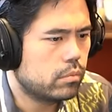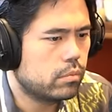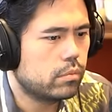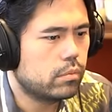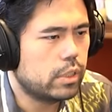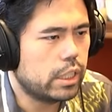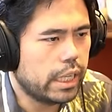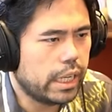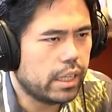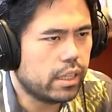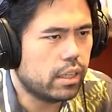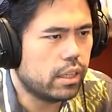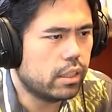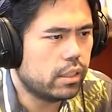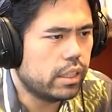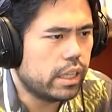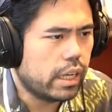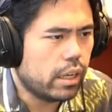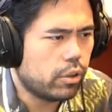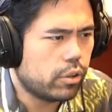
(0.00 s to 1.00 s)
Yeah, I, I,
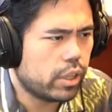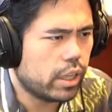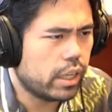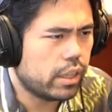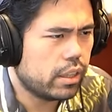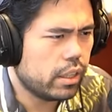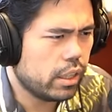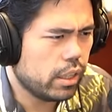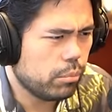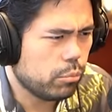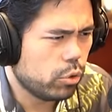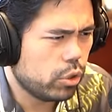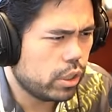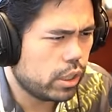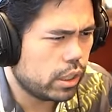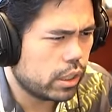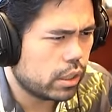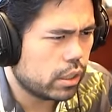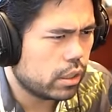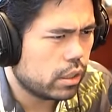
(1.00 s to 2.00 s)
yeah, okay. I think I'm
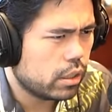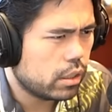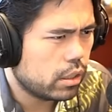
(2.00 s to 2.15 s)
winning.